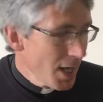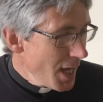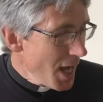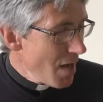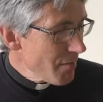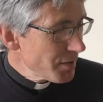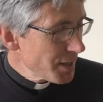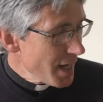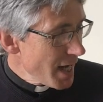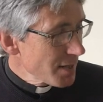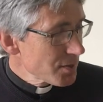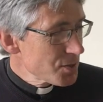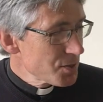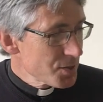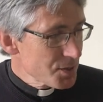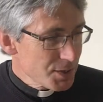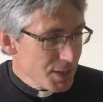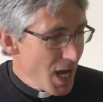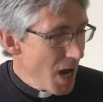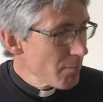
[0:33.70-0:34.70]
Having
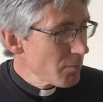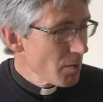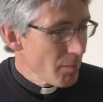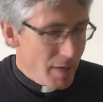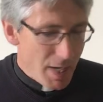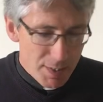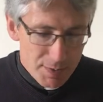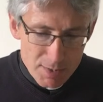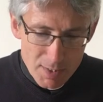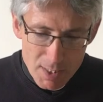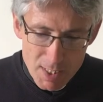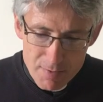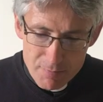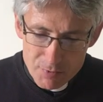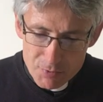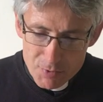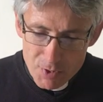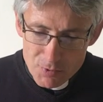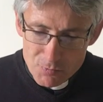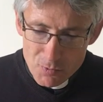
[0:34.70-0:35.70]
acted as cameraman,
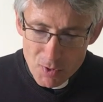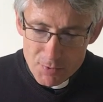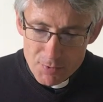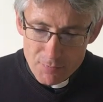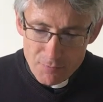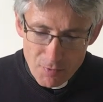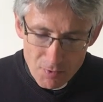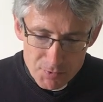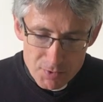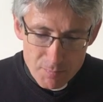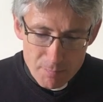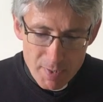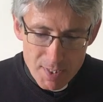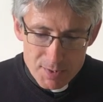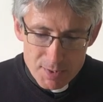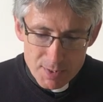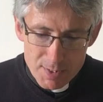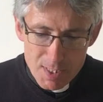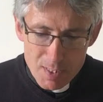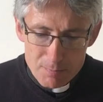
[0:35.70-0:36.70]
I've grown rather fond of
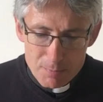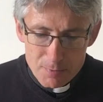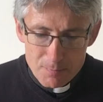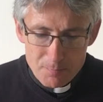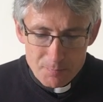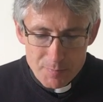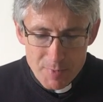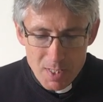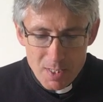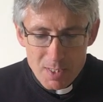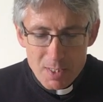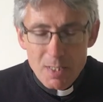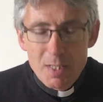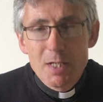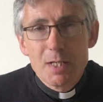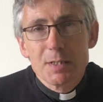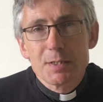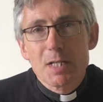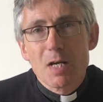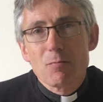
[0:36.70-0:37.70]
Buttercup,
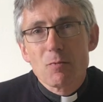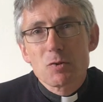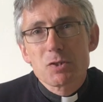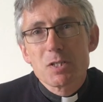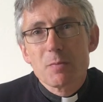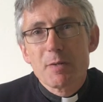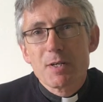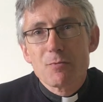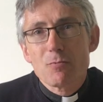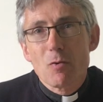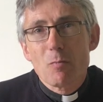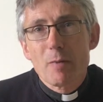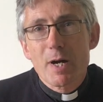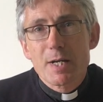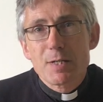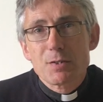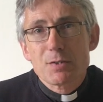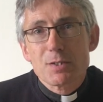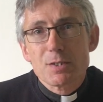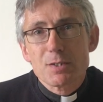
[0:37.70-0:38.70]
and I've also been
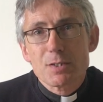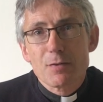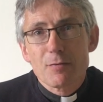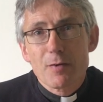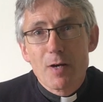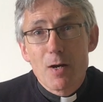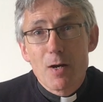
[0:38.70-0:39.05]
reminded of